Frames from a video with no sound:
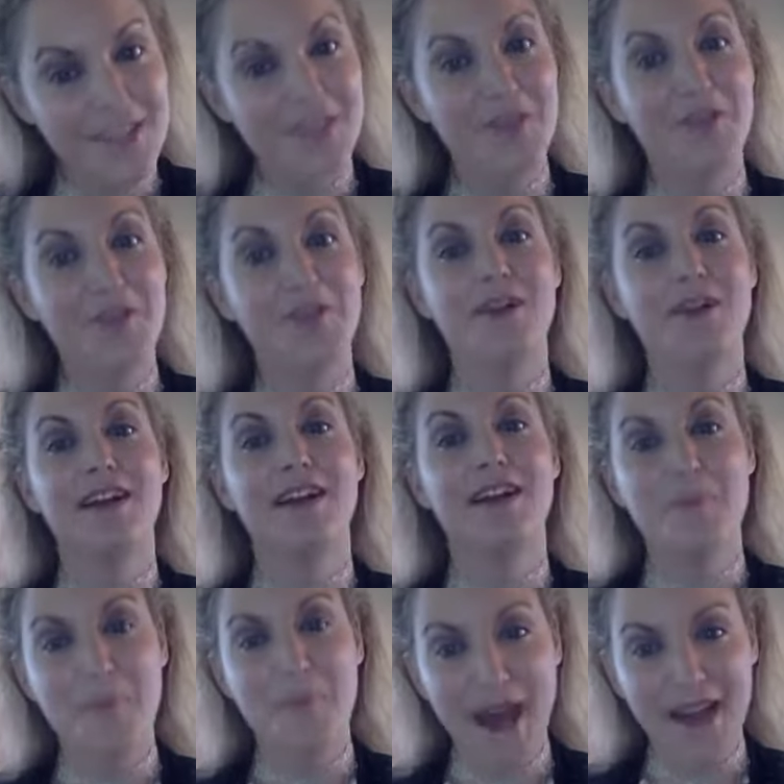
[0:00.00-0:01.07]
to
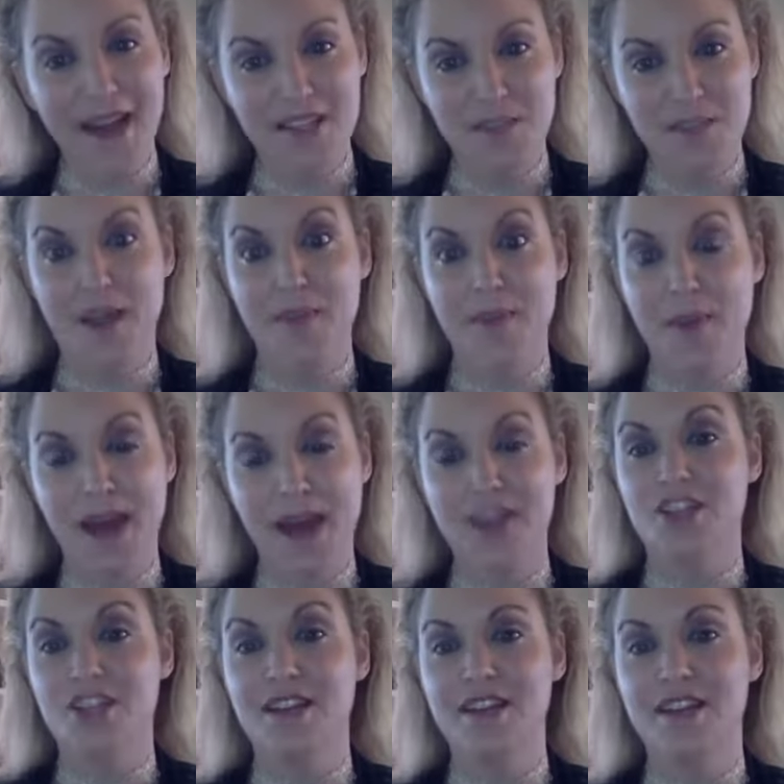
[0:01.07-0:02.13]
come back to my
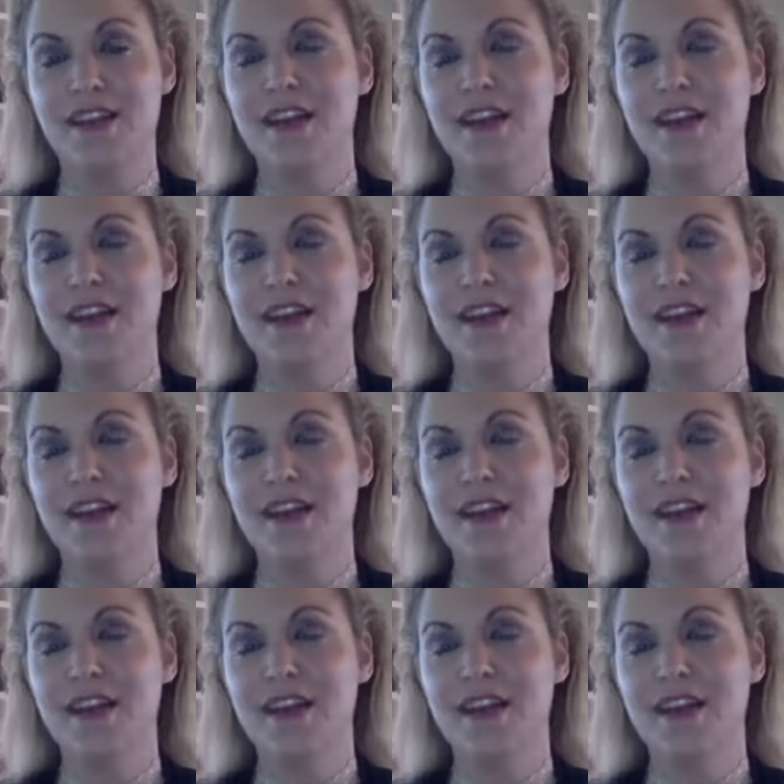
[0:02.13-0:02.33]
passion.